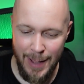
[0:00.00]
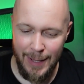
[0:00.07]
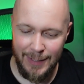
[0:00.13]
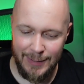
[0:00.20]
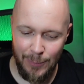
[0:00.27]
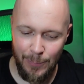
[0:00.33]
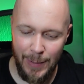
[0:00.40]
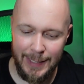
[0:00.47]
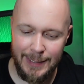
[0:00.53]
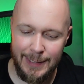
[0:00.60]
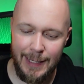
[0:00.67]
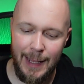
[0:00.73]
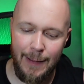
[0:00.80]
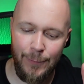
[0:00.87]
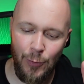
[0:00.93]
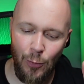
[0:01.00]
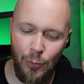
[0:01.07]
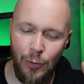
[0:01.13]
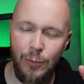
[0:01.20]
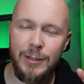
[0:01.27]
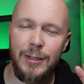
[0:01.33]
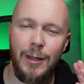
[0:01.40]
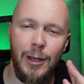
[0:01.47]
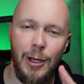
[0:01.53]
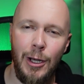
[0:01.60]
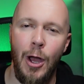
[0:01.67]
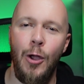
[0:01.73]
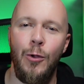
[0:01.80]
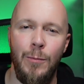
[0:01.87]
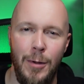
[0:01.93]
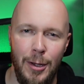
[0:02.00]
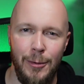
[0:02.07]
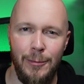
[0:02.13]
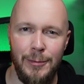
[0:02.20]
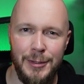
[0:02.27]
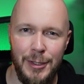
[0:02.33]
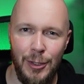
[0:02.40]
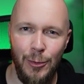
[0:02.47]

So basically, if you're using the low modes,